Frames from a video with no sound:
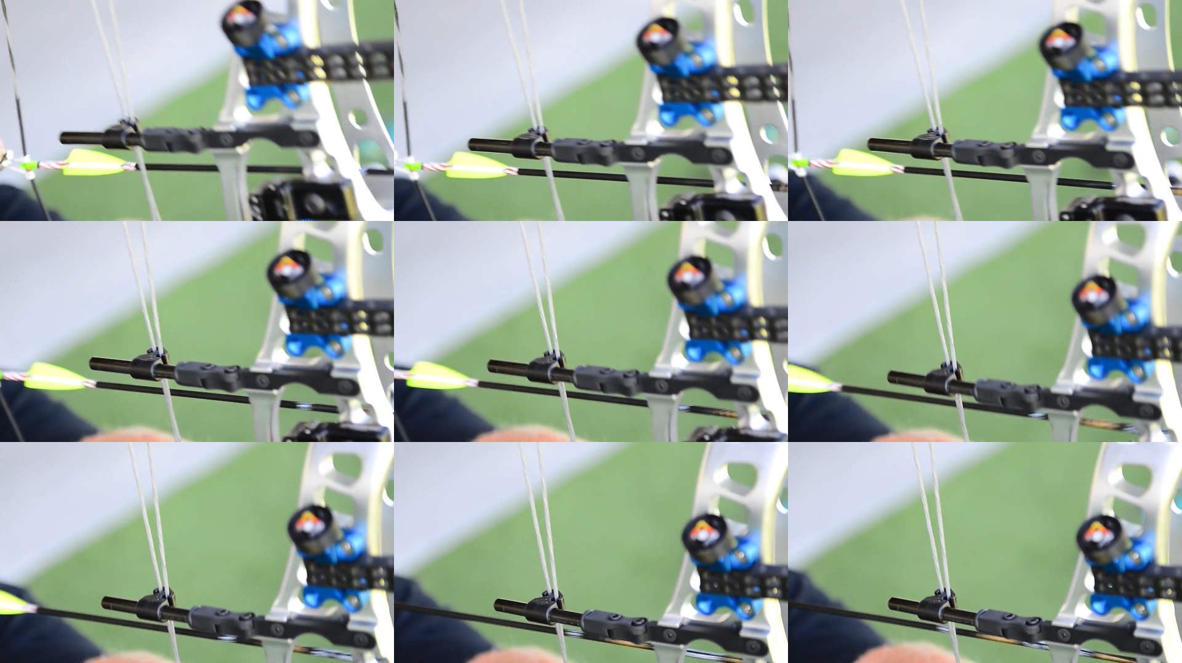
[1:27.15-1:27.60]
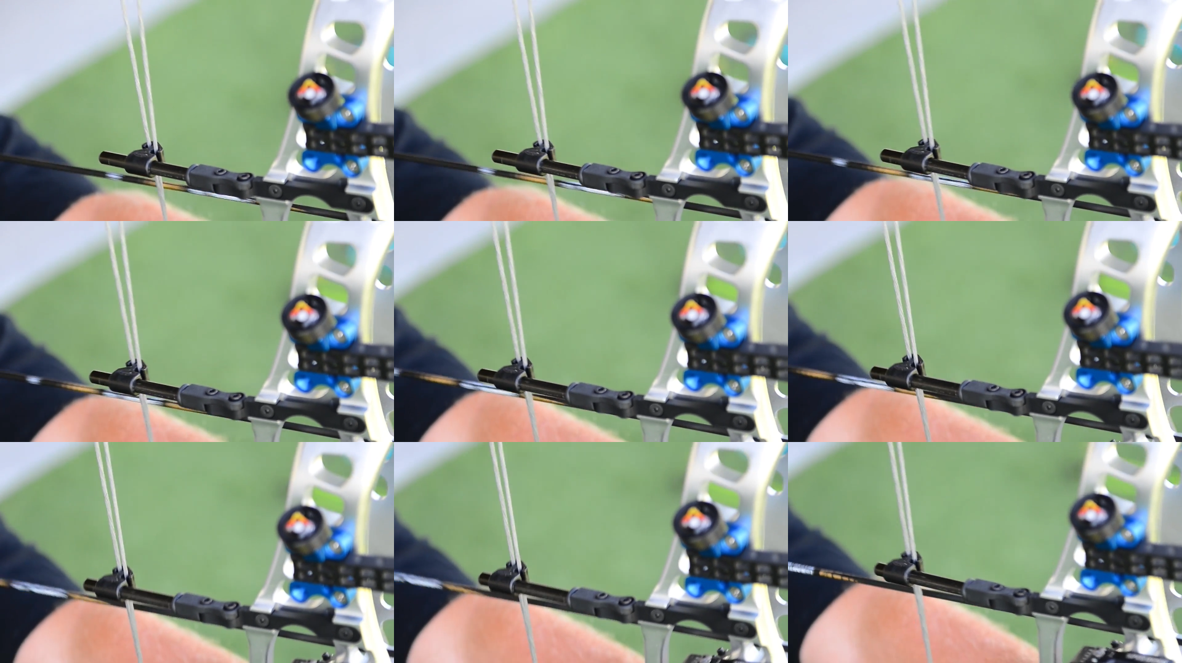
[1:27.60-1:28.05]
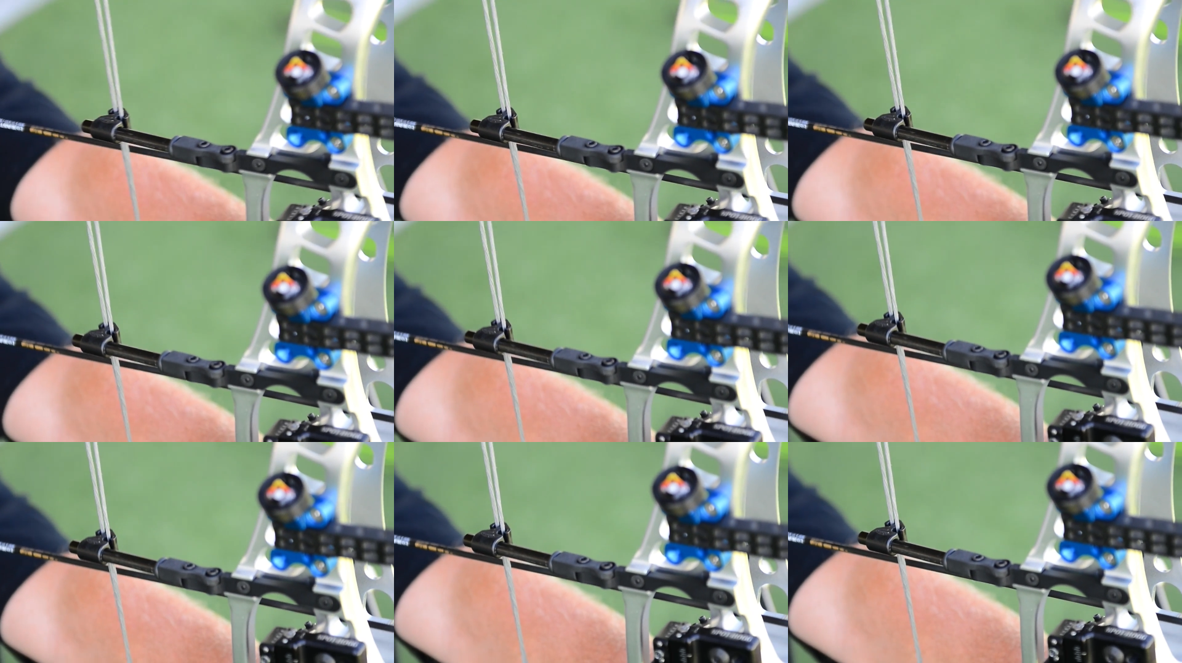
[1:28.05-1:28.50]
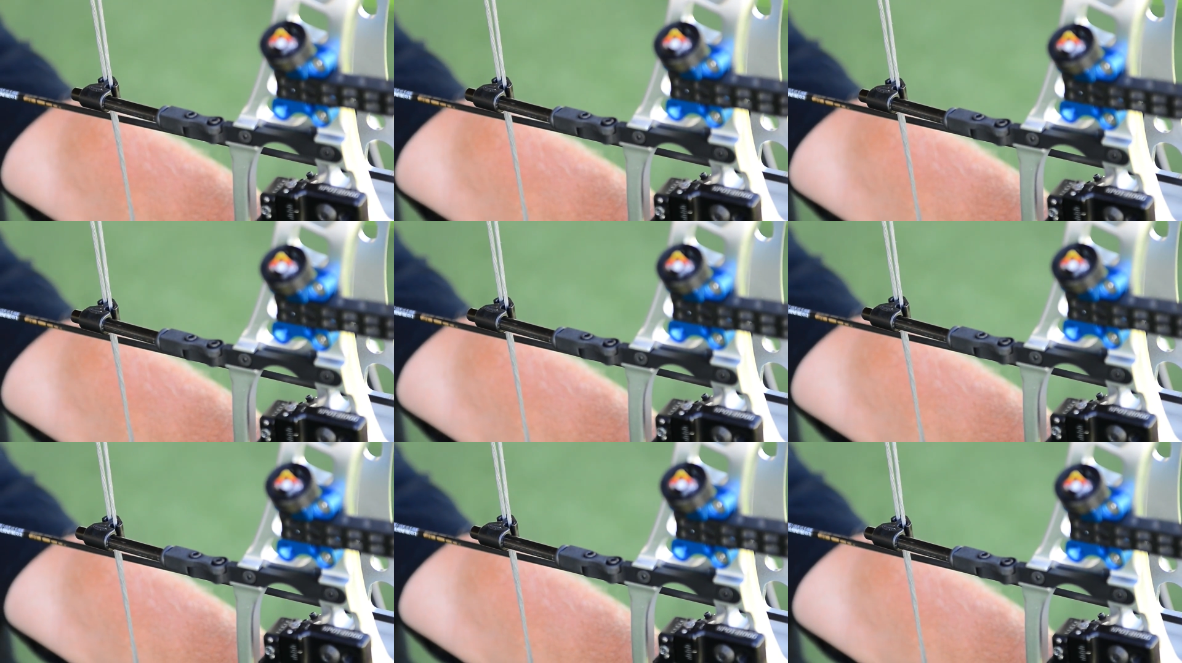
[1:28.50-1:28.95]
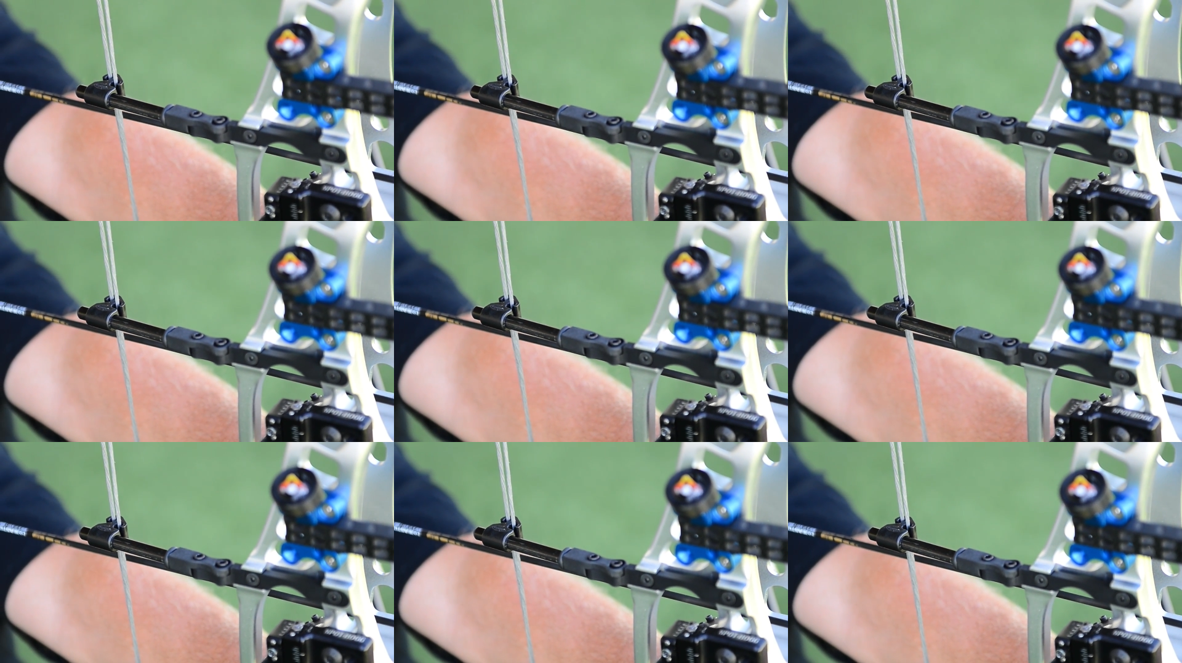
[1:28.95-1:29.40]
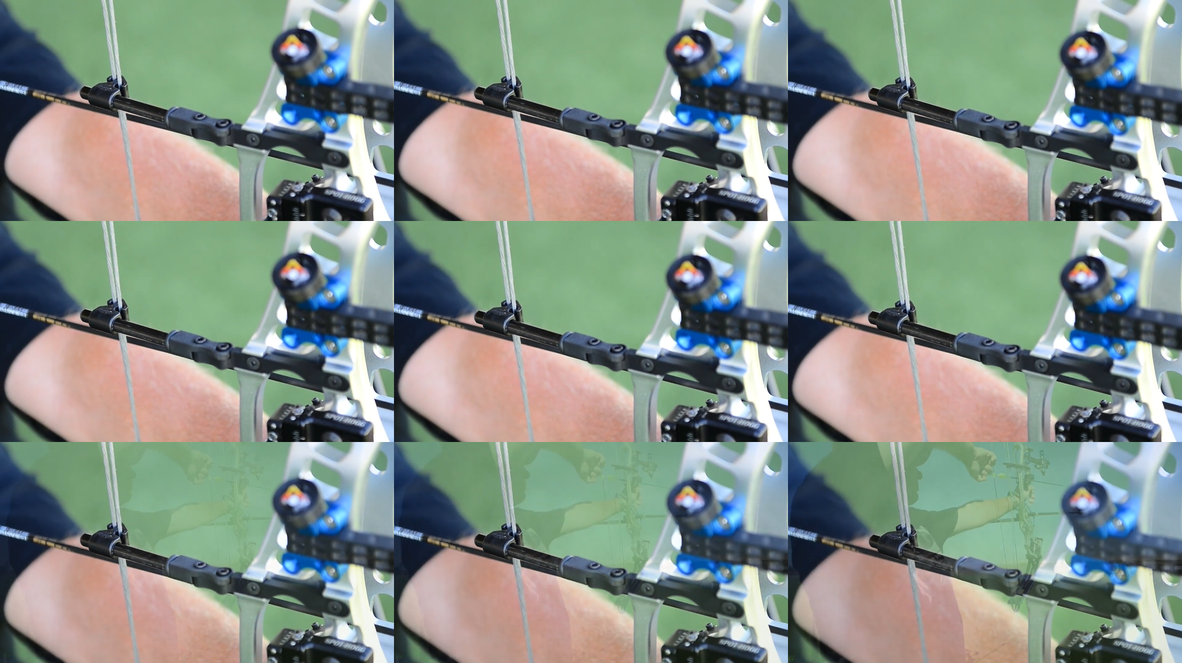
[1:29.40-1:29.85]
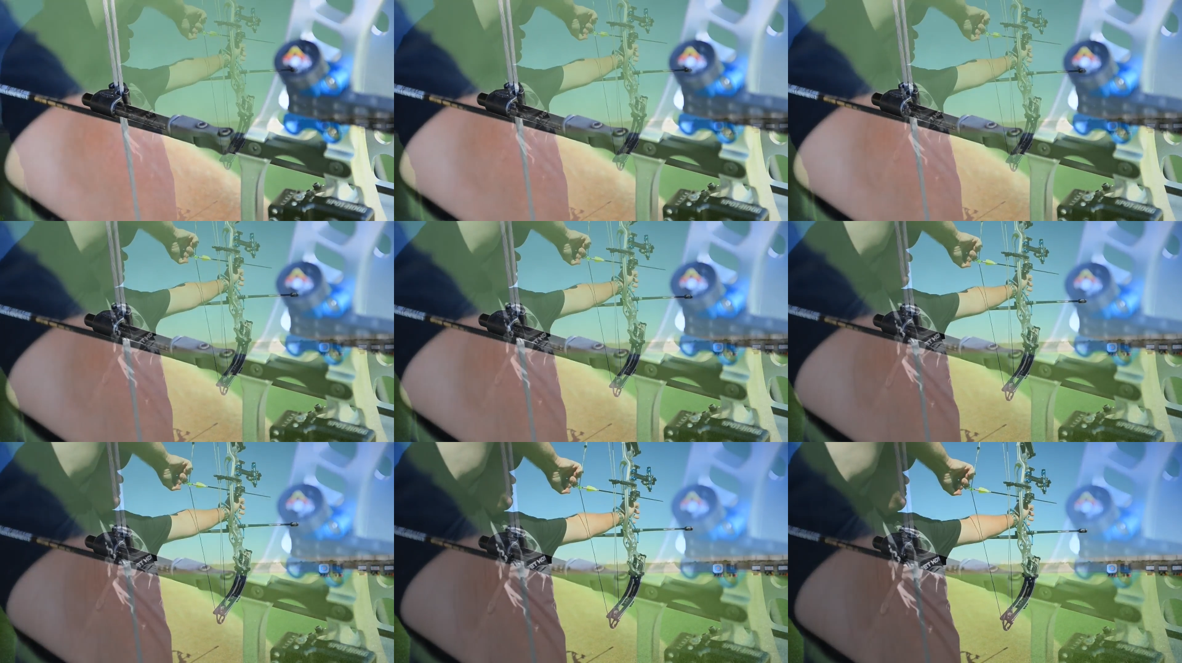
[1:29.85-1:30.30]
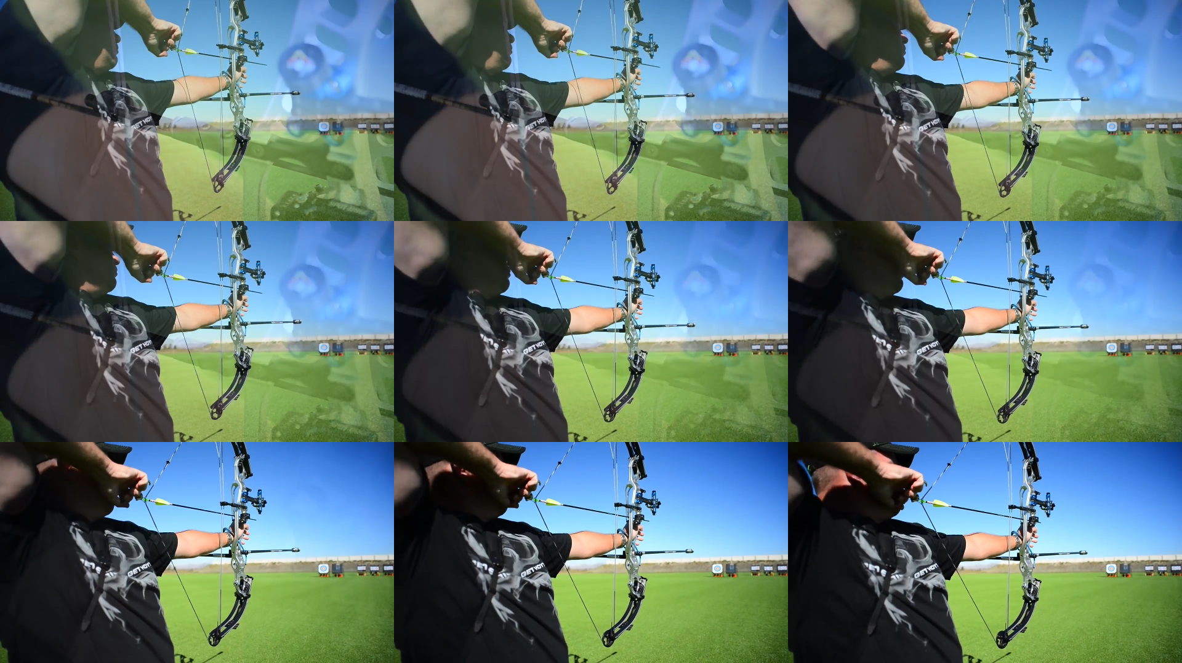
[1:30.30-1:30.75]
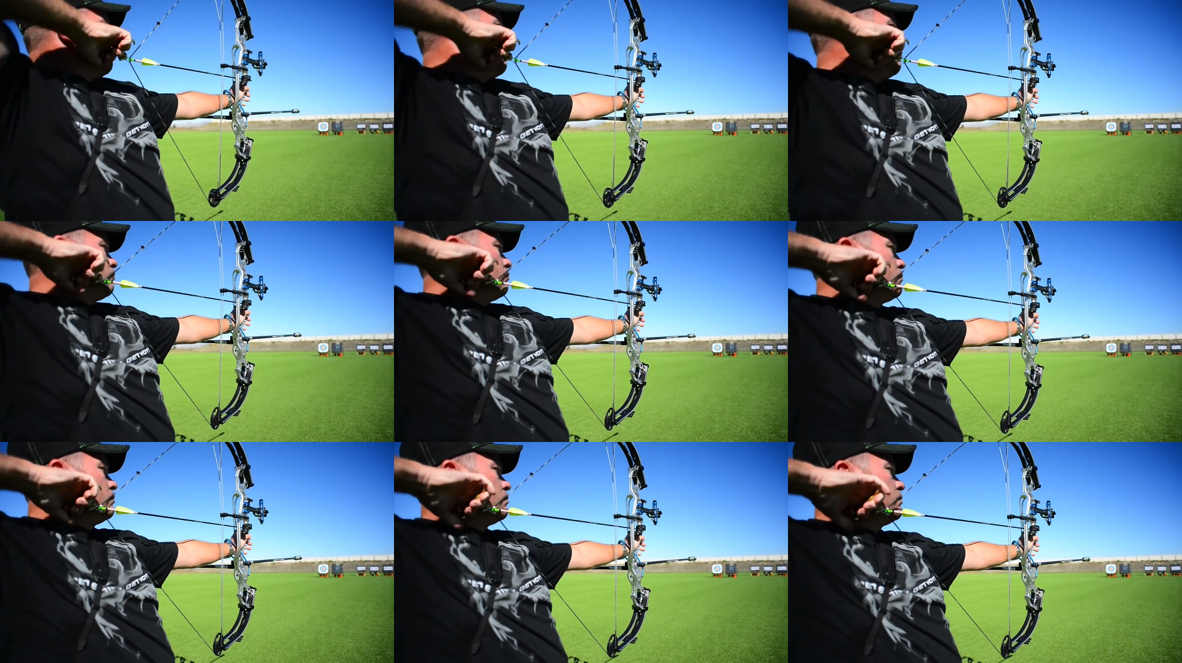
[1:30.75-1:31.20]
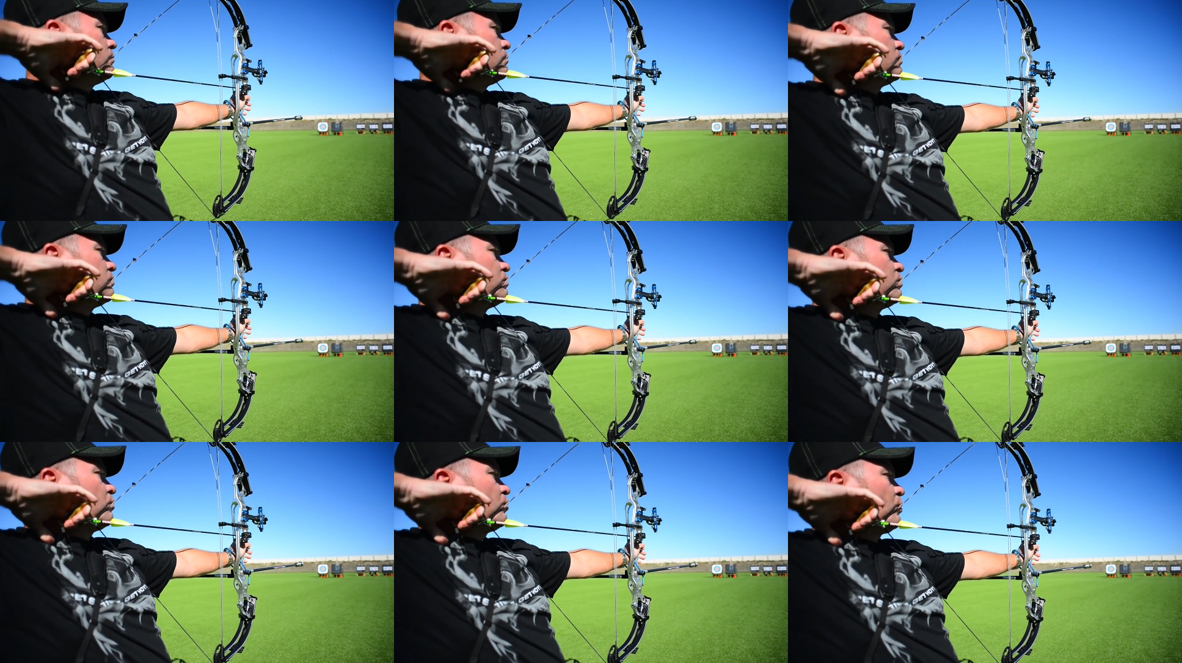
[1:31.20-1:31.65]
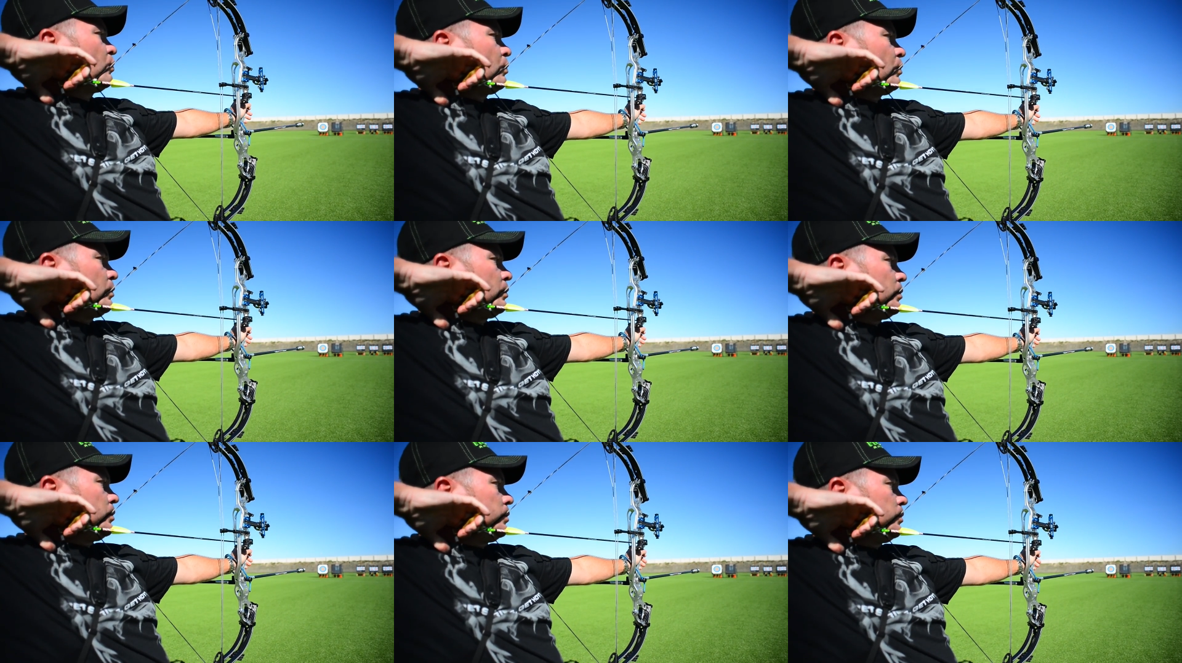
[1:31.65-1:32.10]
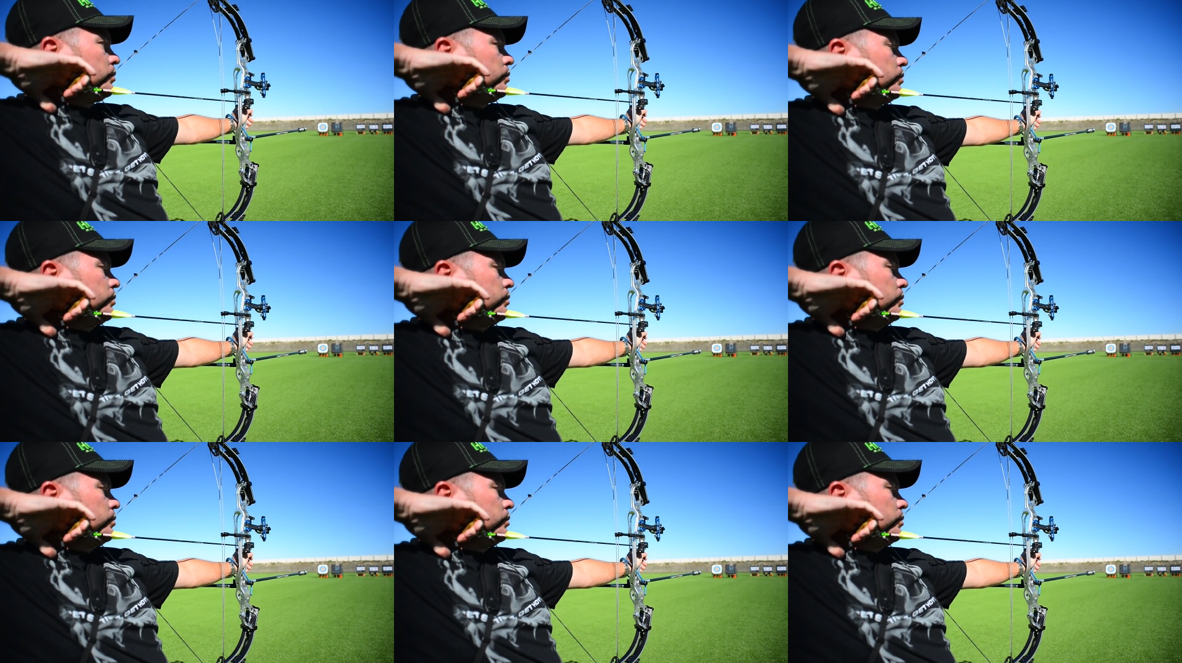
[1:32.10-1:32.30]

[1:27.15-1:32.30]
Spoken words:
[unreadable: no face in view]